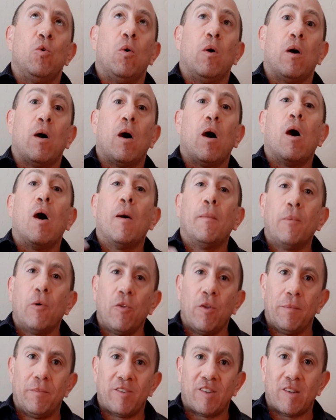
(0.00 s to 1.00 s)
humble
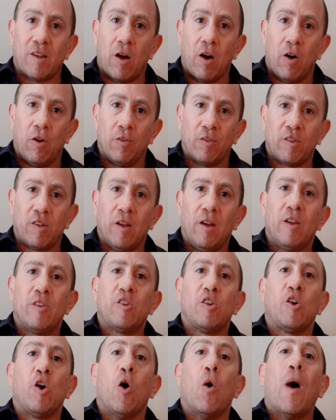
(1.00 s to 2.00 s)
themselves
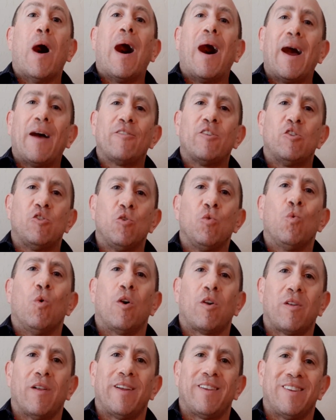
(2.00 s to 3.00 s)
to go, I have to do
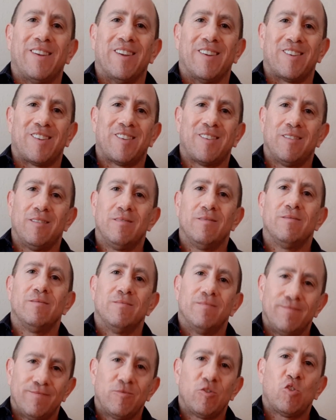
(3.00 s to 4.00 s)
work like this.
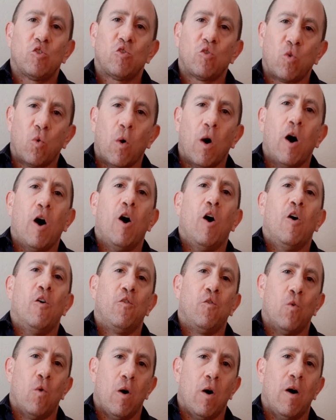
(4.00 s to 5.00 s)

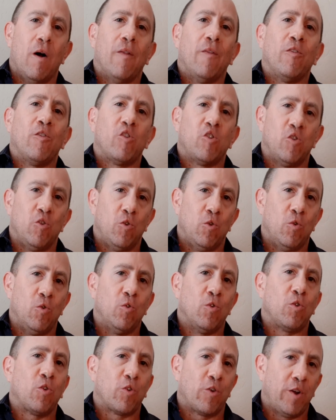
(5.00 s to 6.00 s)
12, 1,
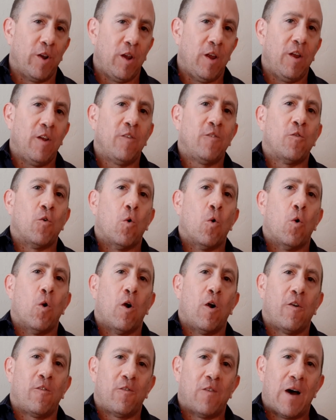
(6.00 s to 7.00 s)
2, 3,
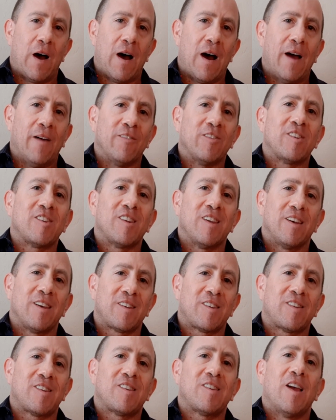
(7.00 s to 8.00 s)
4, 5,
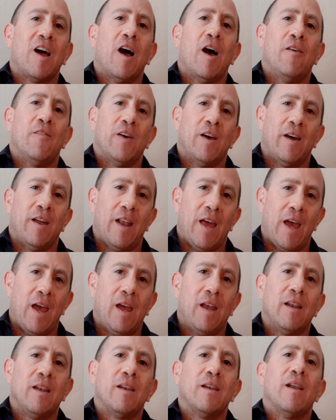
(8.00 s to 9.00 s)
6, 7, 8,
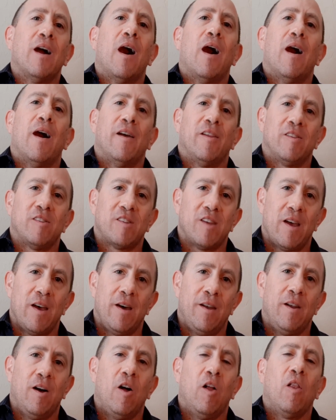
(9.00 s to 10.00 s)
9,
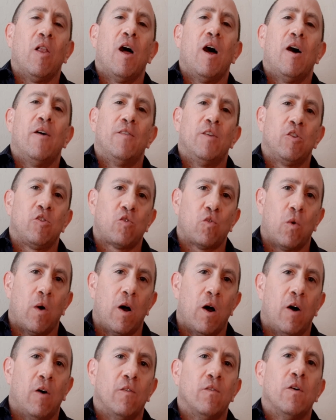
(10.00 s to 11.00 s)
10, 11,
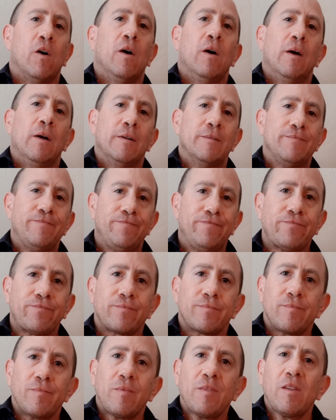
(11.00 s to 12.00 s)
12.
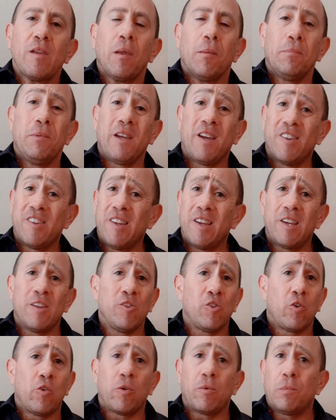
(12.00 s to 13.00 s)
Because they
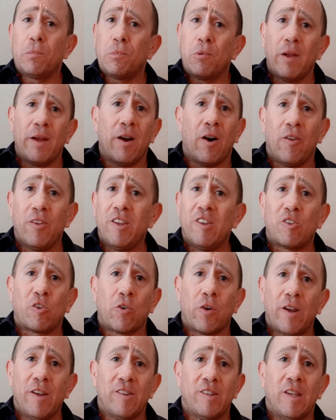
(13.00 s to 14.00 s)
can play all these
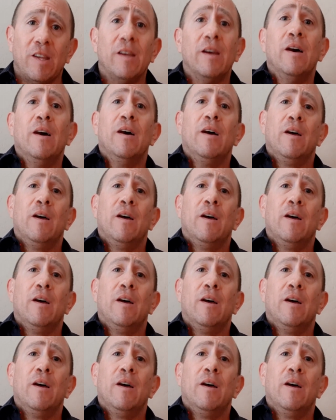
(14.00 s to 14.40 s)
crazy